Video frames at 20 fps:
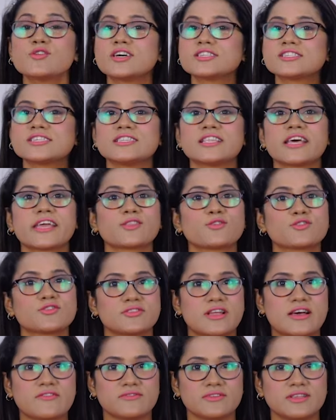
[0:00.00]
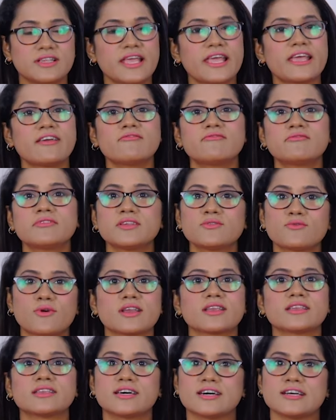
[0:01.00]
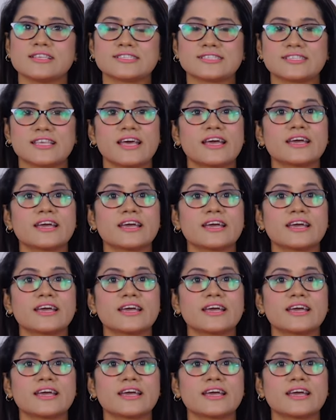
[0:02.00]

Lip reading: Who doesn't like to travel? Everyone does.